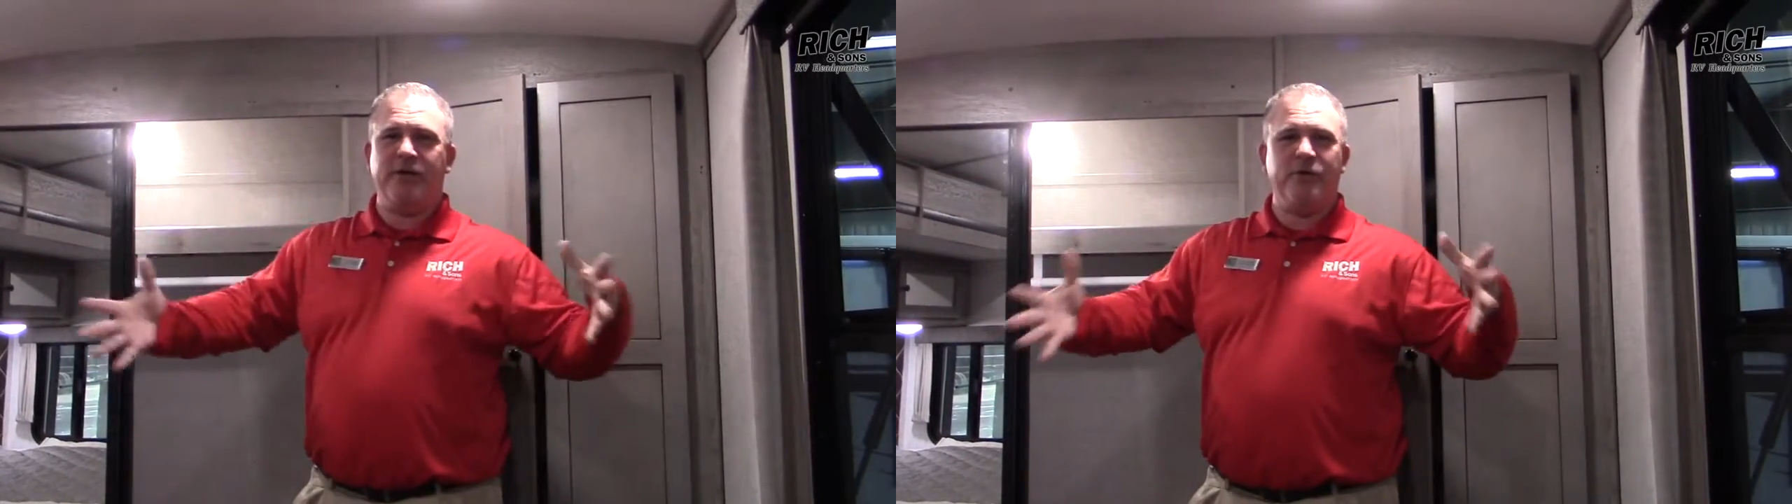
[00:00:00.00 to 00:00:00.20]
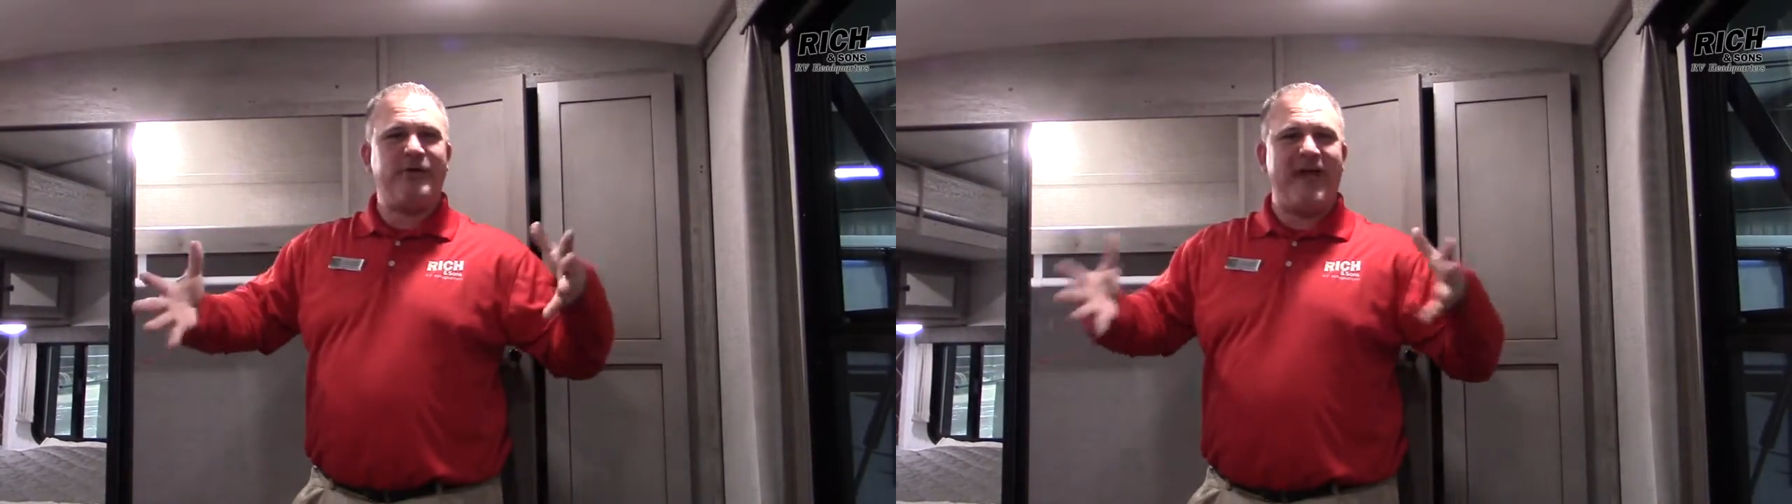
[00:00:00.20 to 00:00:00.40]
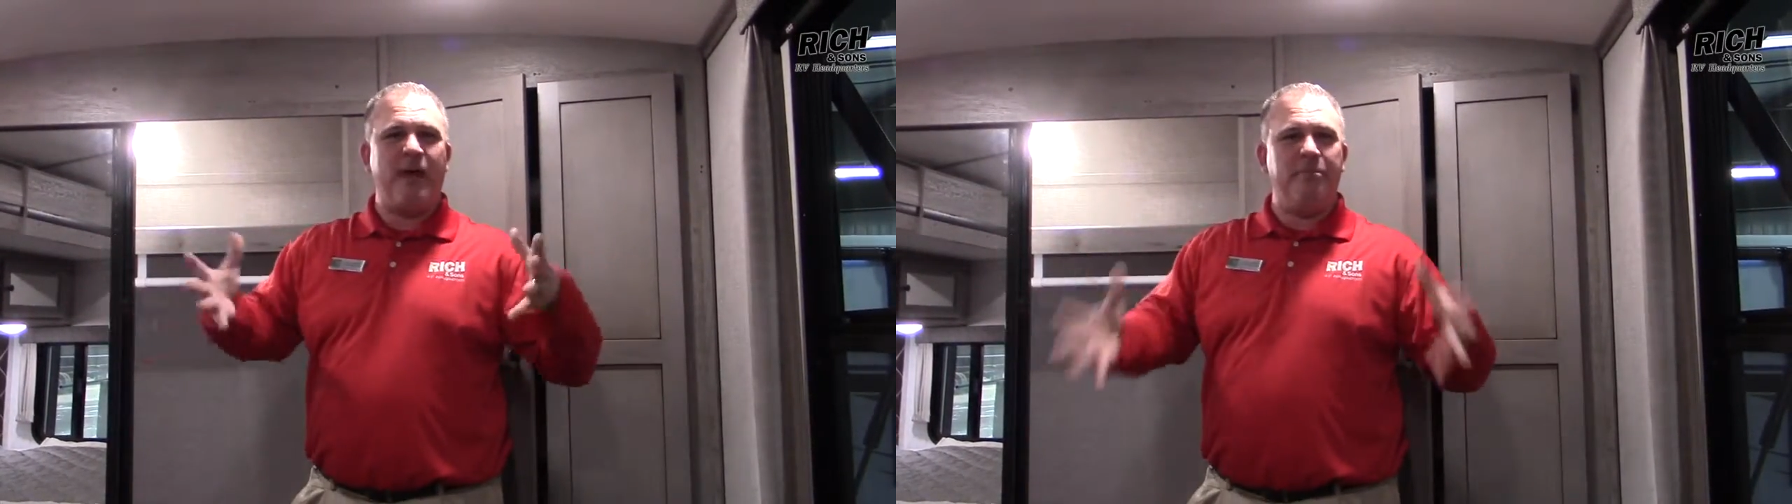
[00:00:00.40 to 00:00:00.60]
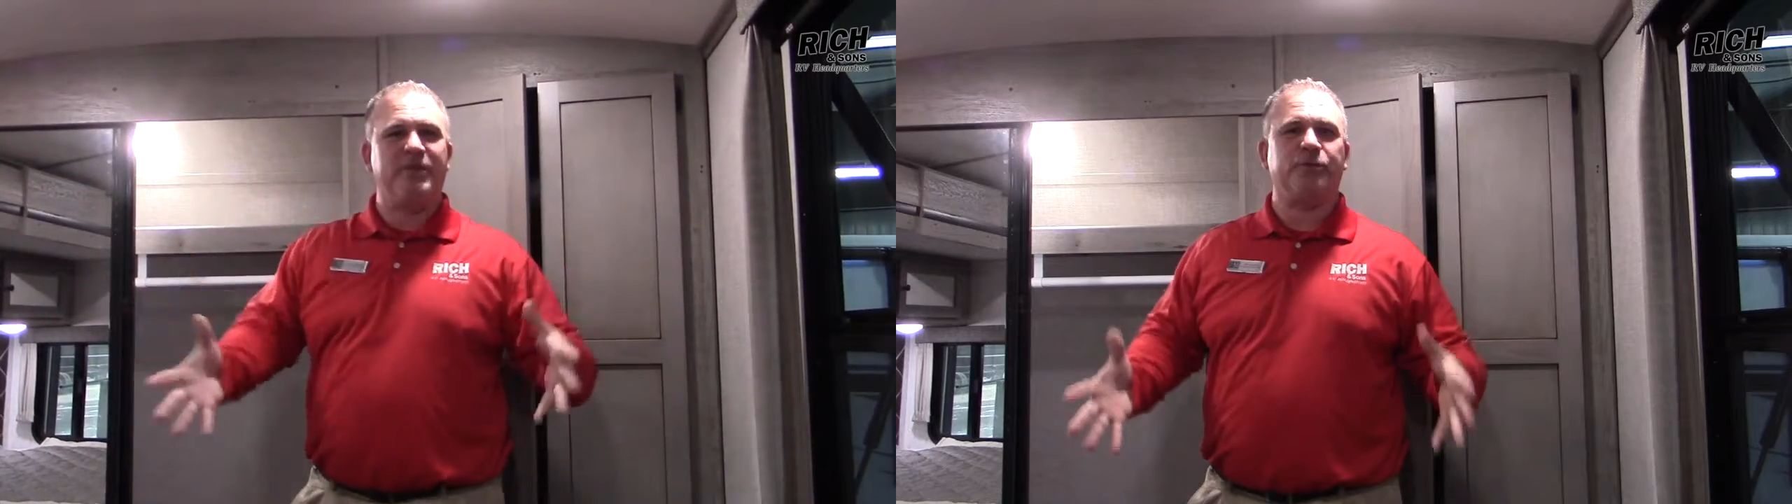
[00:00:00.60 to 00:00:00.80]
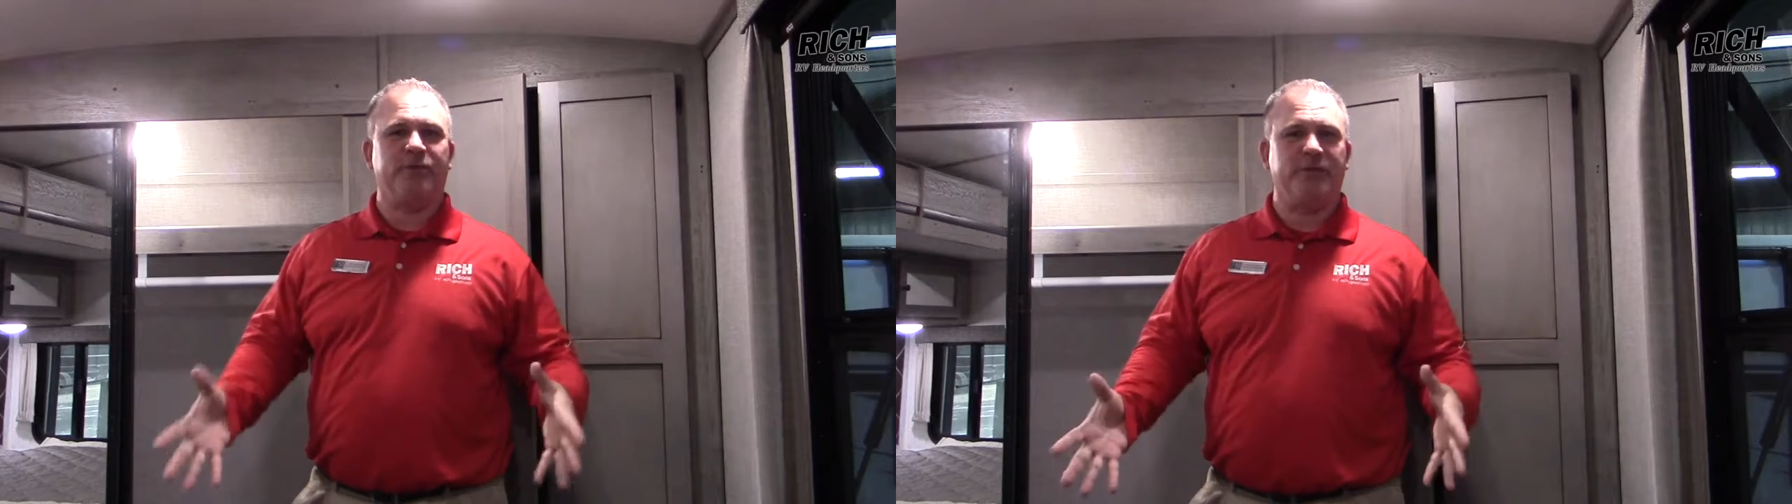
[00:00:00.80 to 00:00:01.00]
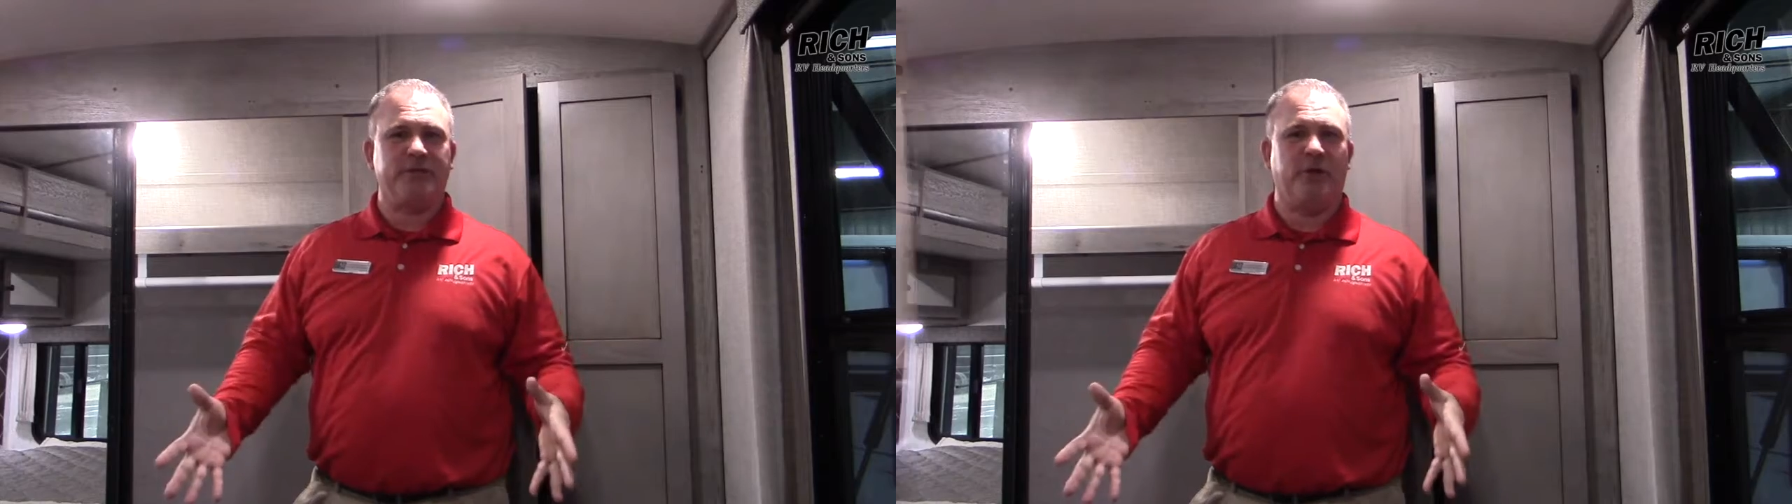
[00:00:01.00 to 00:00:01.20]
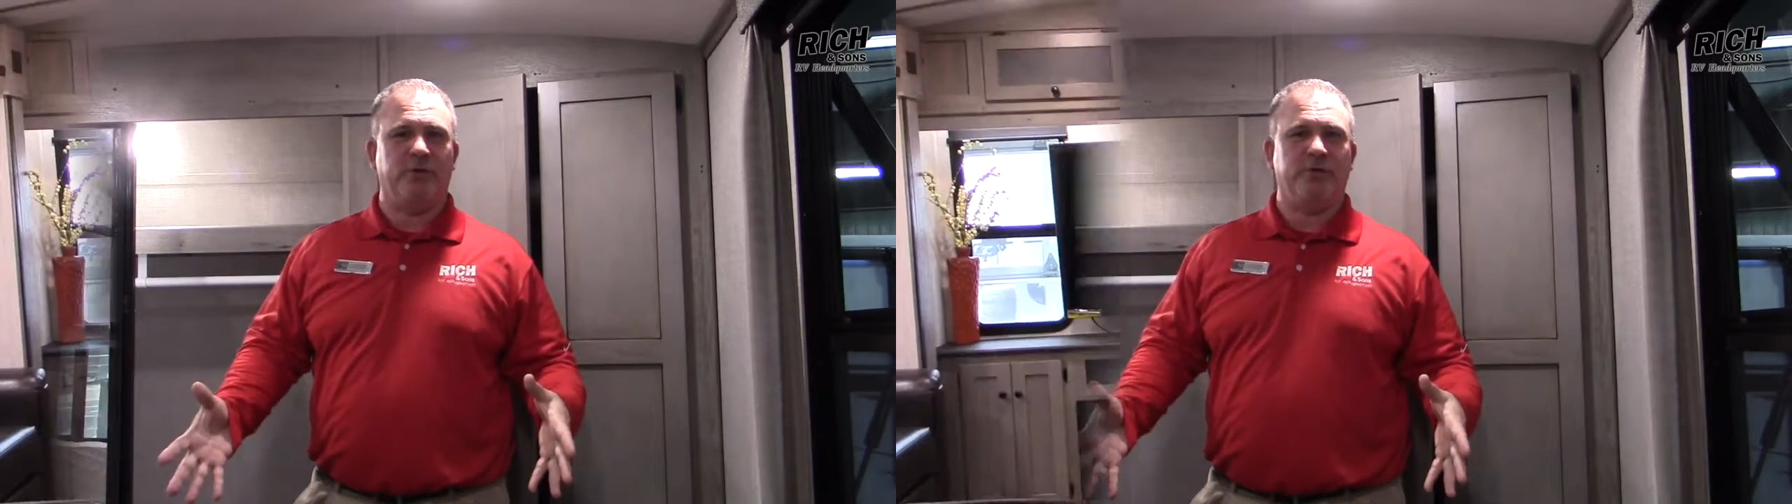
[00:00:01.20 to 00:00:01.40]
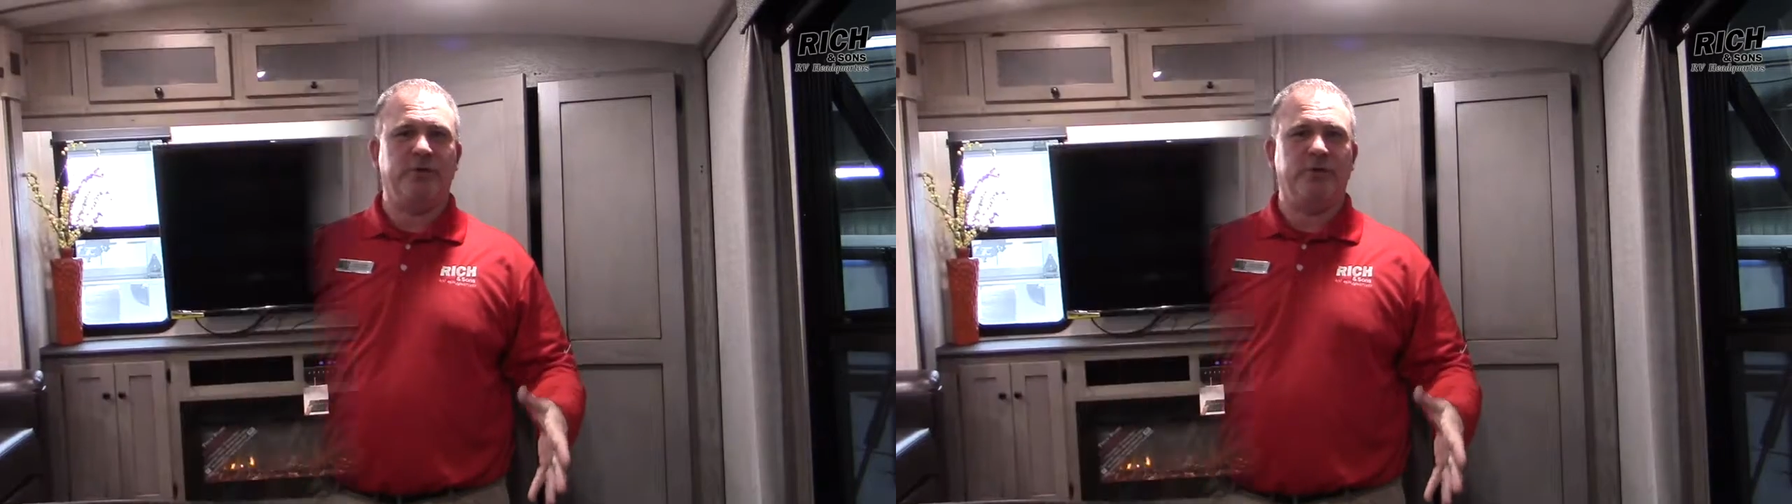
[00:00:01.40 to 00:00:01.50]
You can't miss with this coach.